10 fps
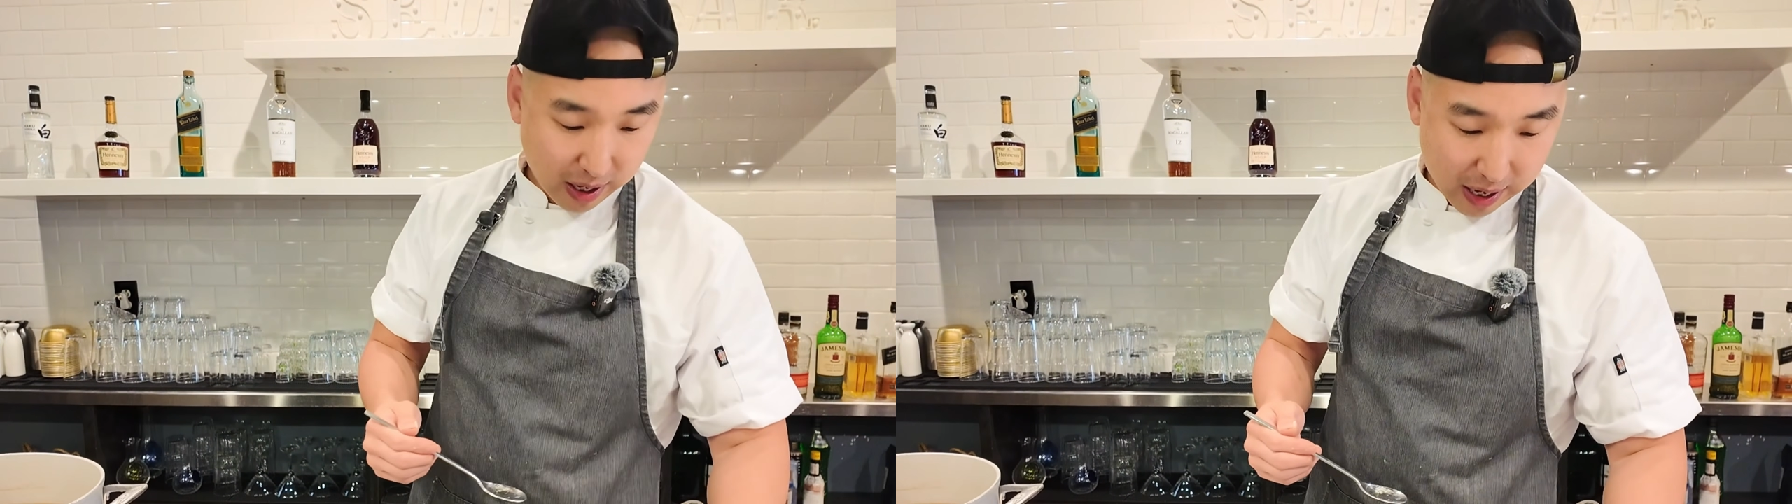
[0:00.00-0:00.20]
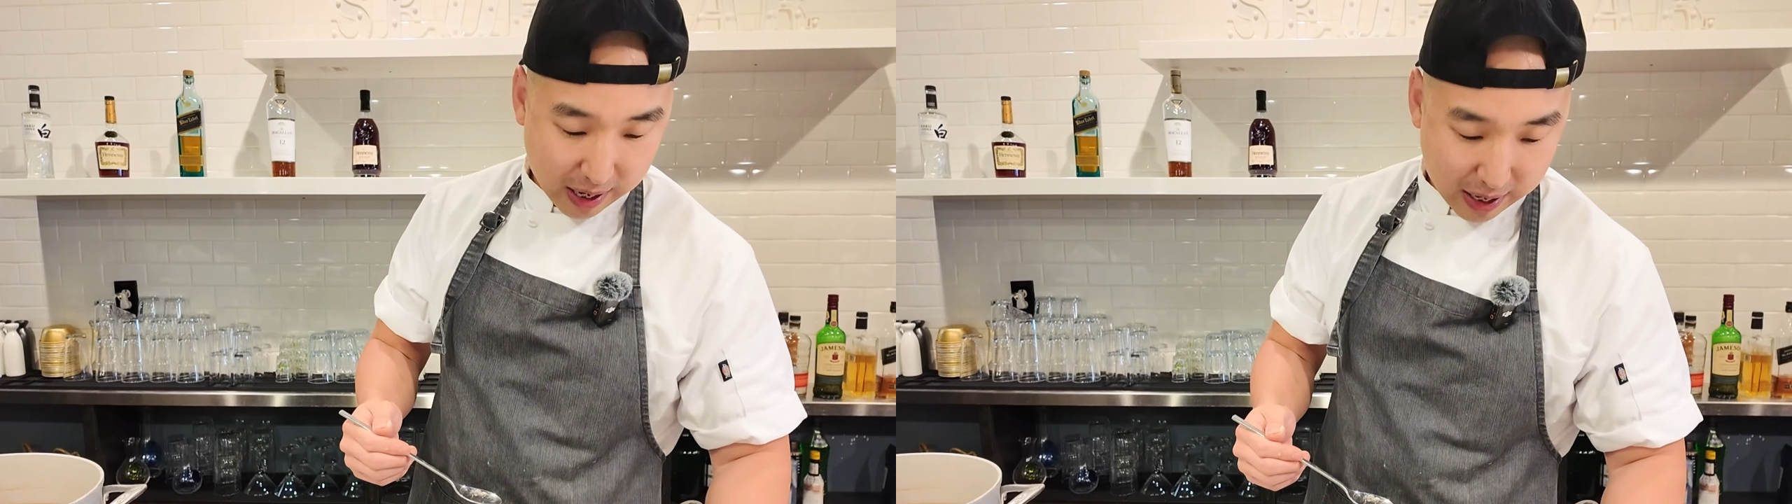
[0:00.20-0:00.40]

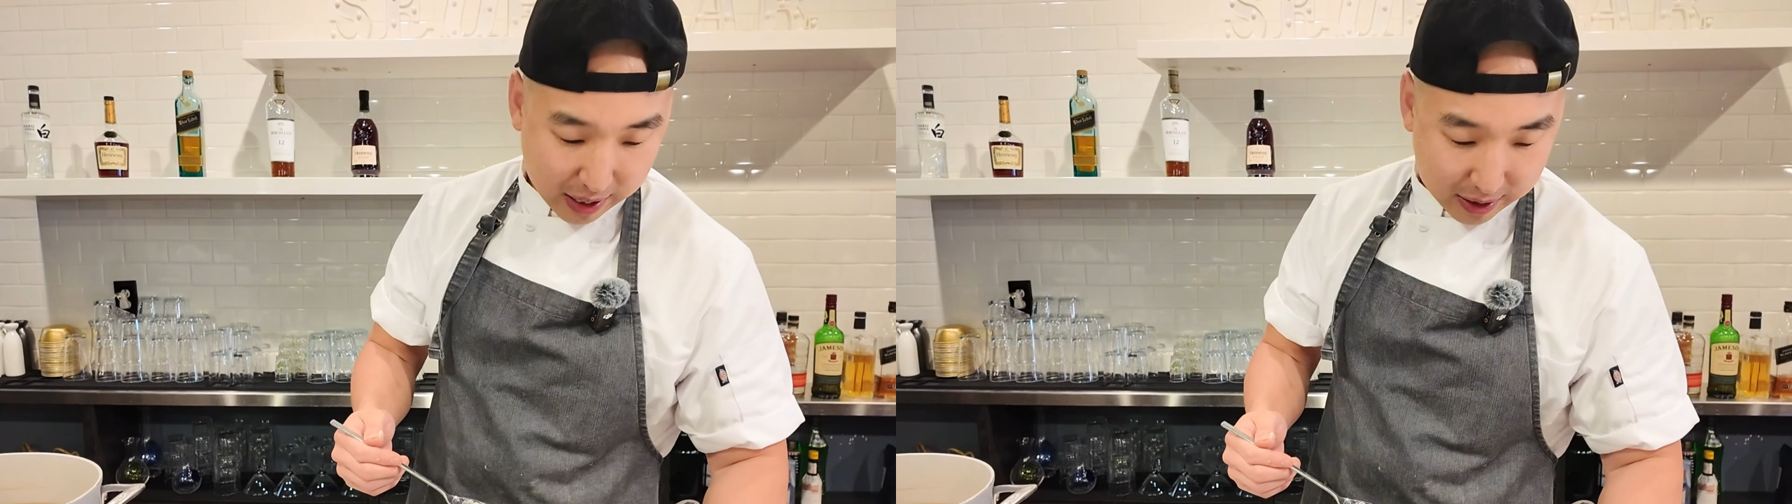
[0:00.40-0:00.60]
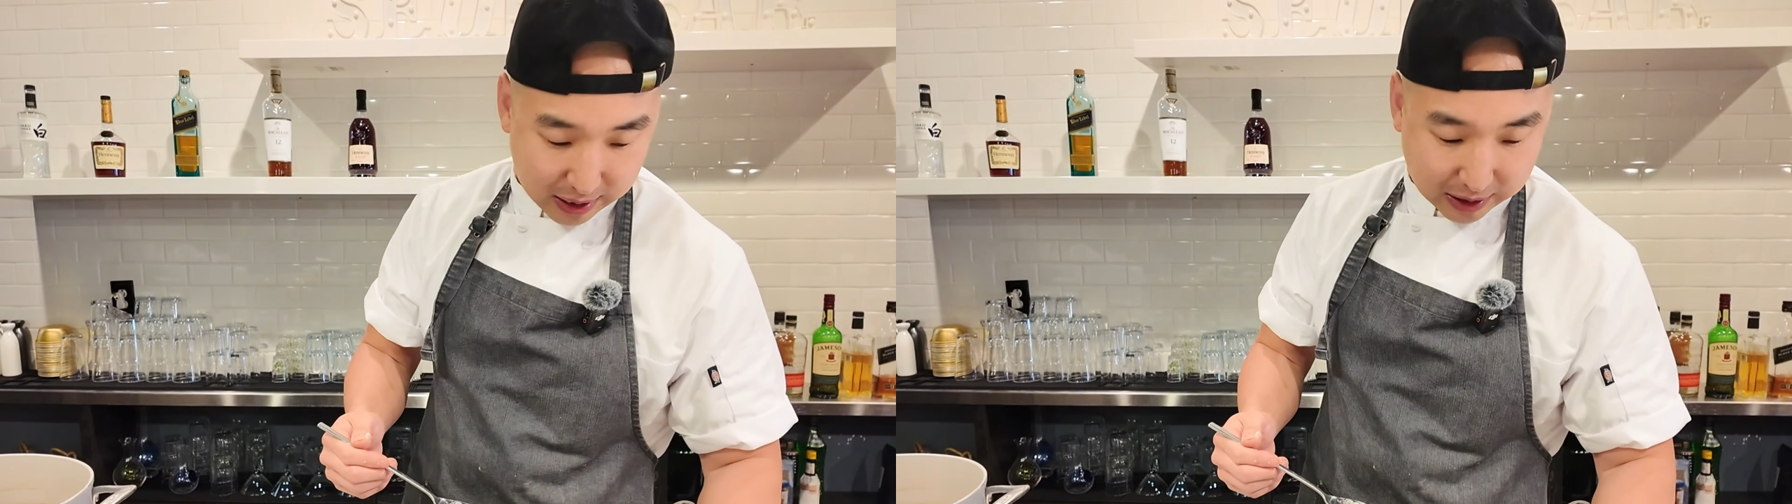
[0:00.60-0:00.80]

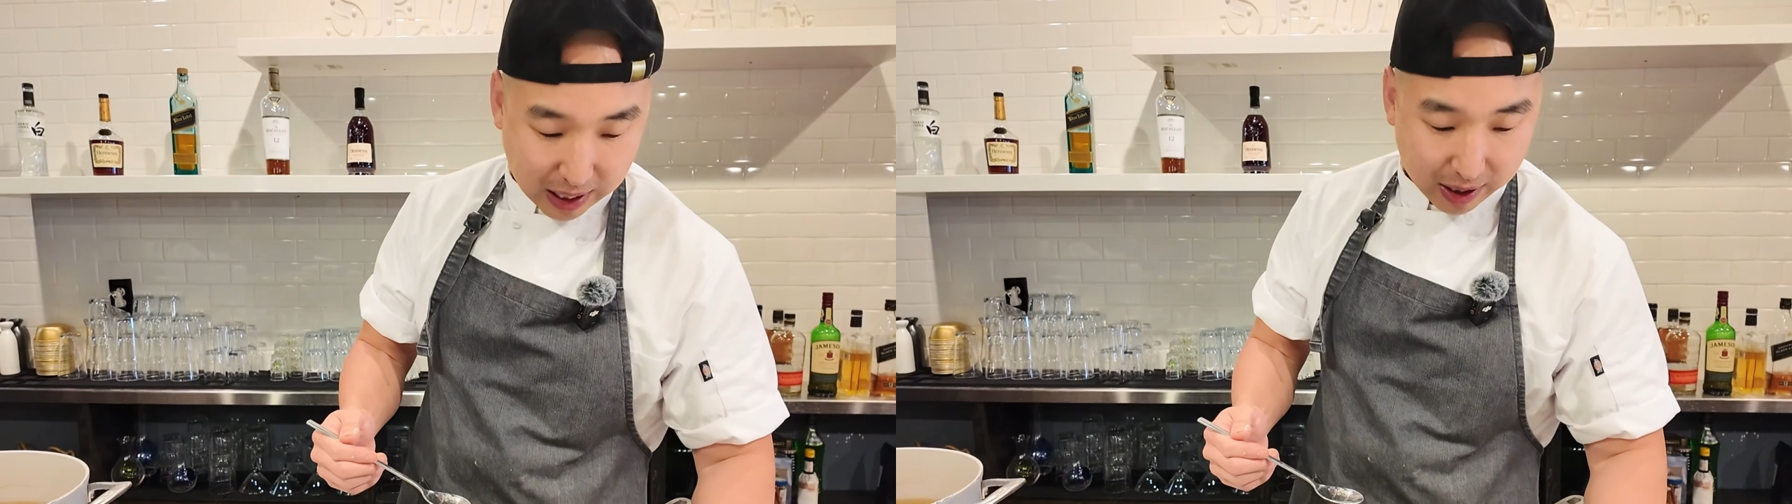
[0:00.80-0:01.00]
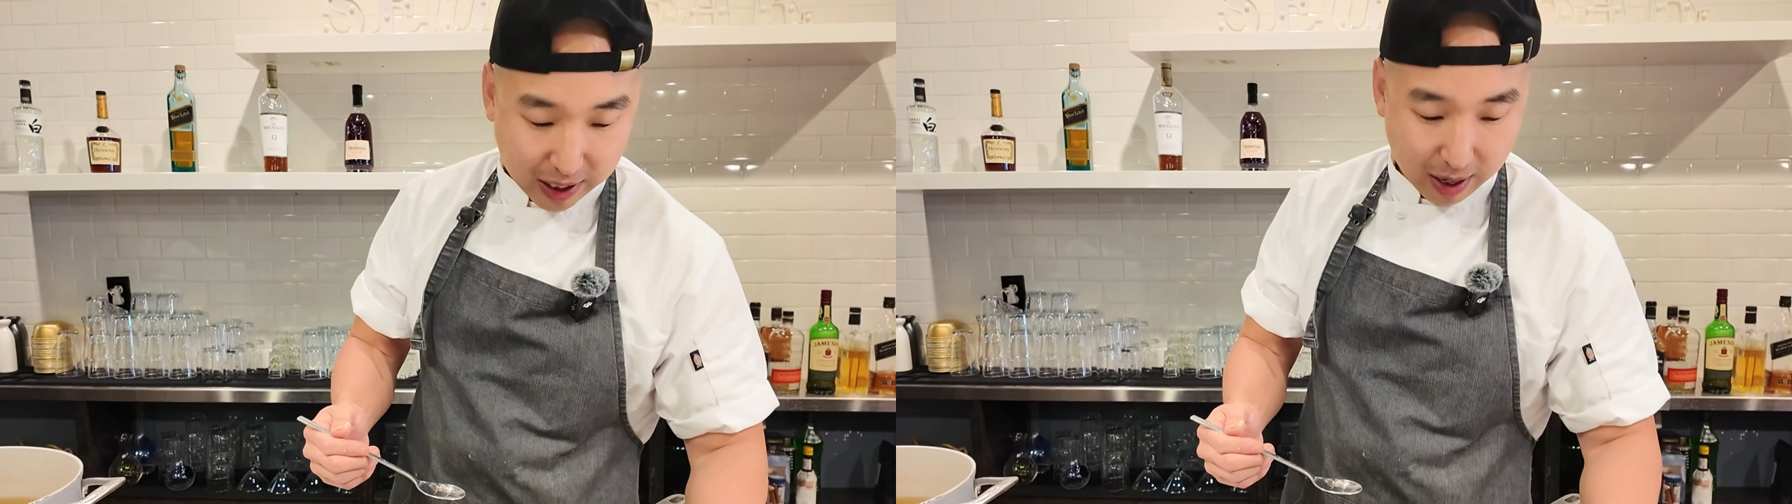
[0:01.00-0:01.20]
And that's
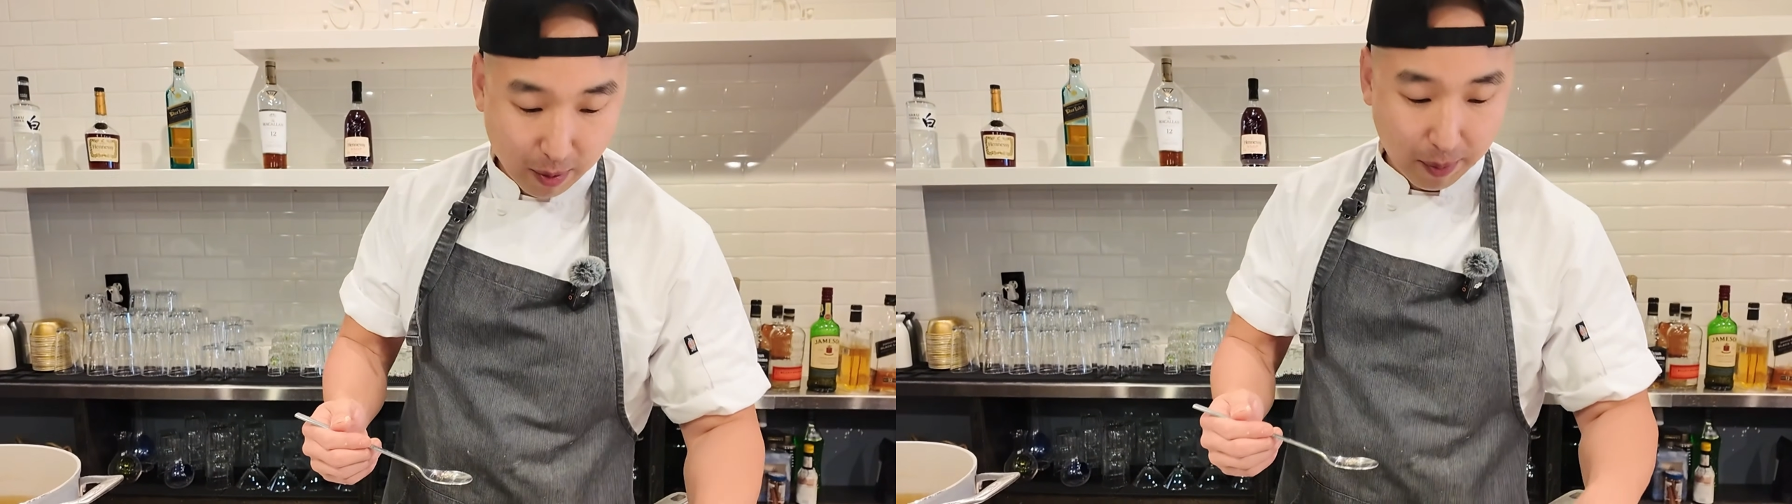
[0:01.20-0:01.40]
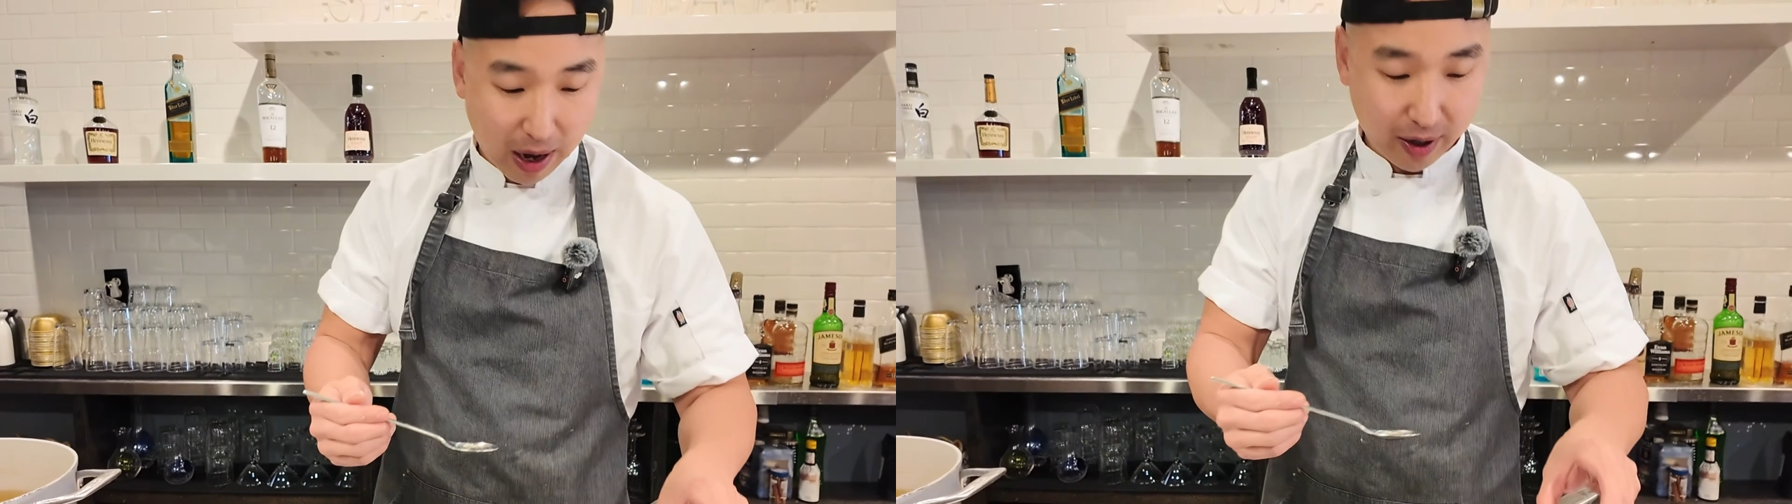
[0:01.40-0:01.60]
how I came
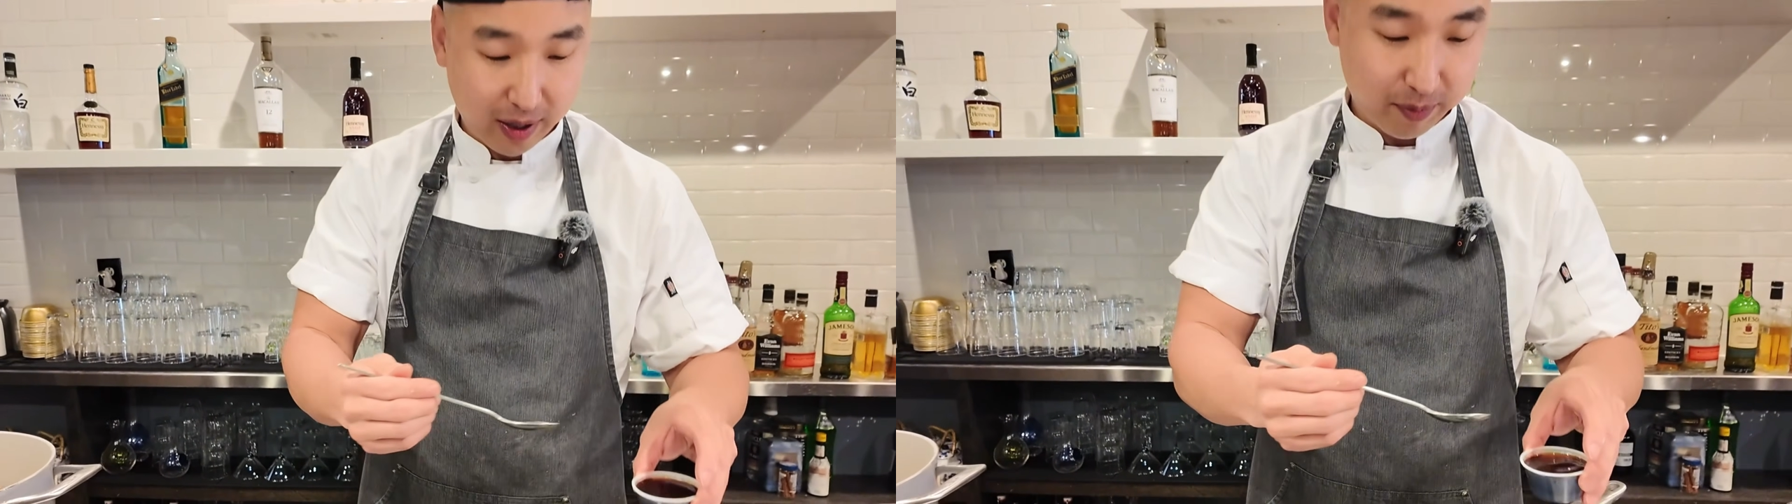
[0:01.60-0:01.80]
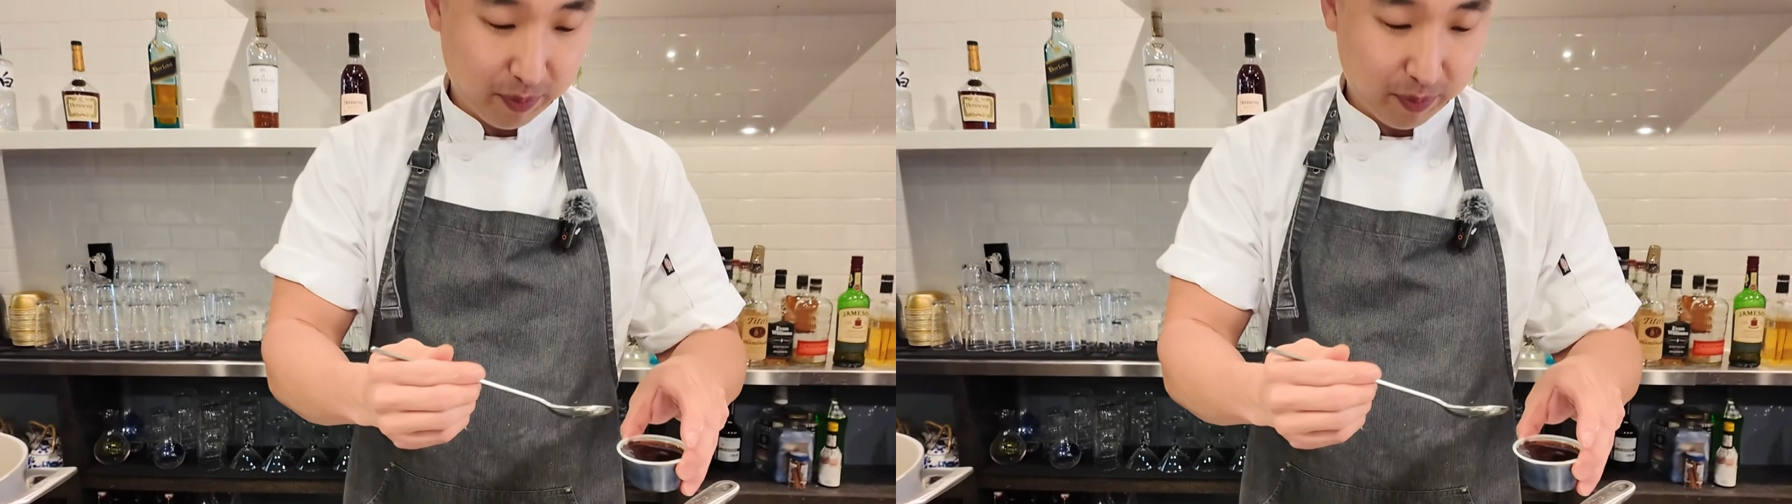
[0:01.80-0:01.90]
about it.